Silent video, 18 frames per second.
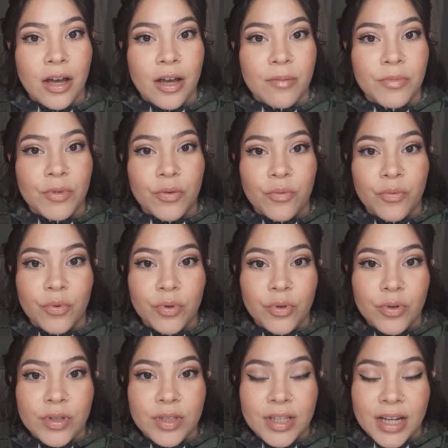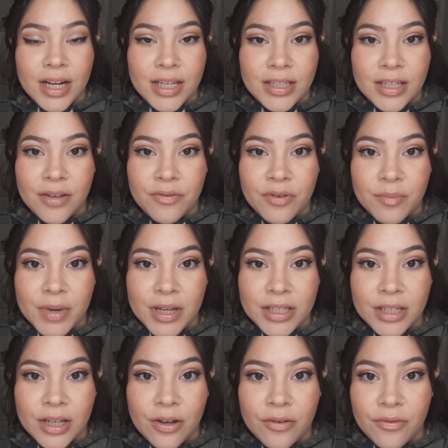the rules that I set for
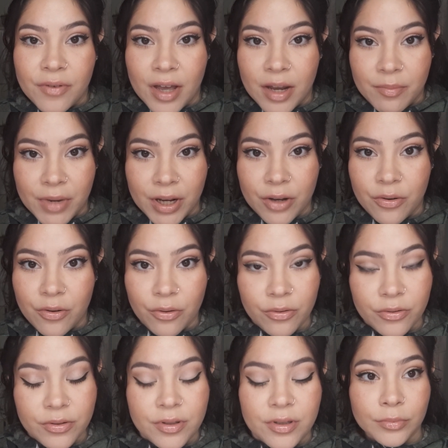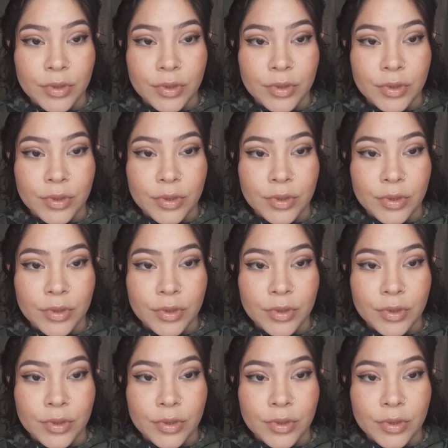myself, and my goals.